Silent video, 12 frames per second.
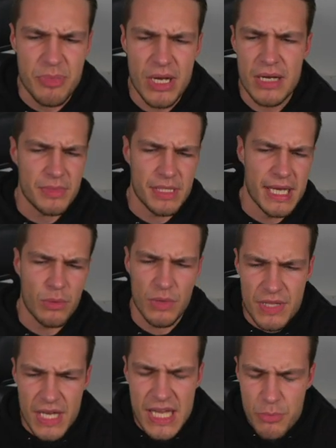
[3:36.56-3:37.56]
but yet
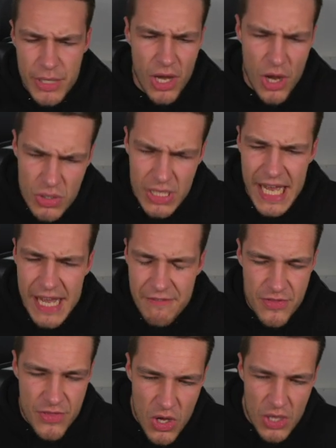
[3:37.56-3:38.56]
with APE we only have
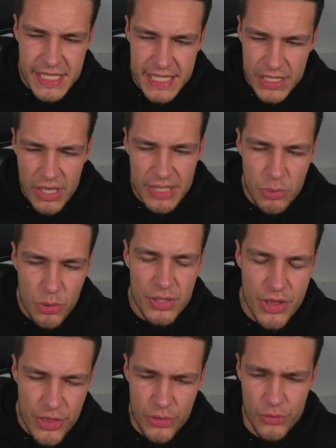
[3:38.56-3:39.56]

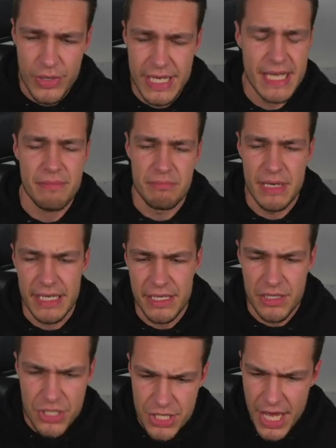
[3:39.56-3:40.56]
39.3
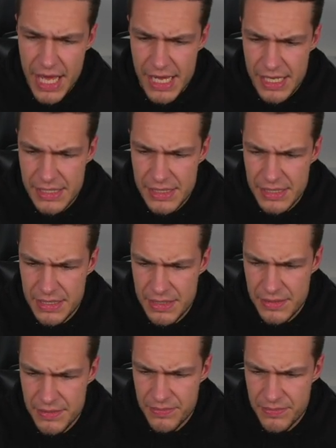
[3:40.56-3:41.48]
million shares.